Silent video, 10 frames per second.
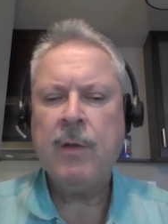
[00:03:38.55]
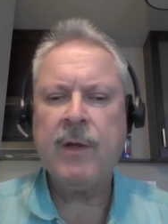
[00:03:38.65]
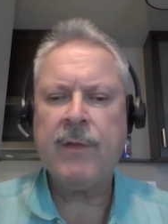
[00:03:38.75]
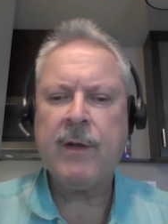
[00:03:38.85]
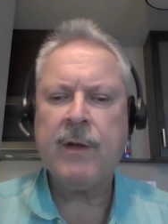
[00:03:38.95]

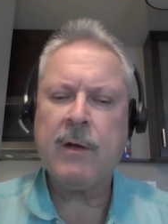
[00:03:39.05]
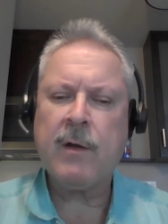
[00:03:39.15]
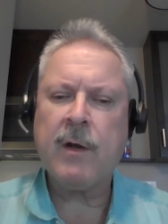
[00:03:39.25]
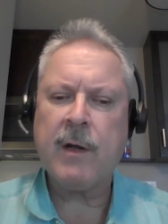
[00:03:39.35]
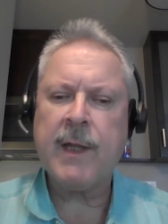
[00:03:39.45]
where
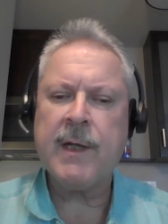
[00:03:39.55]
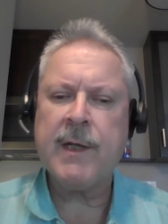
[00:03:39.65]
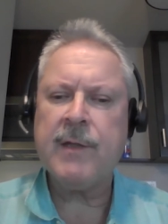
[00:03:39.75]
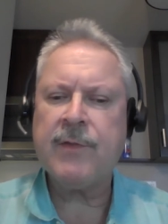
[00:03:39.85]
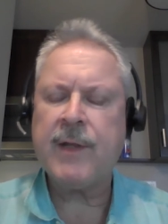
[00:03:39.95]
there are
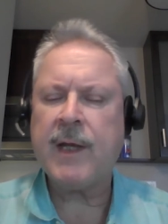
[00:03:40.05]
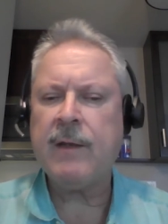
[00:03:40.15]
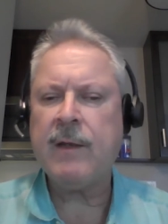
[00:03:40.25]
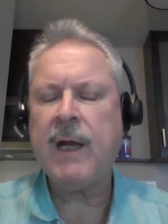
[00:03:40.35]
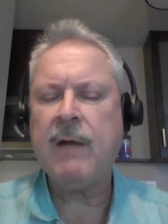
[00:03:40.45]
entities that
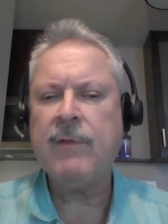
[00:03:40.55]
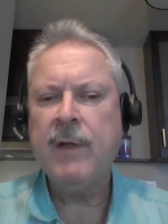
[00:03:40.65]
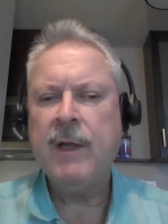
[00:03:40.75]
have,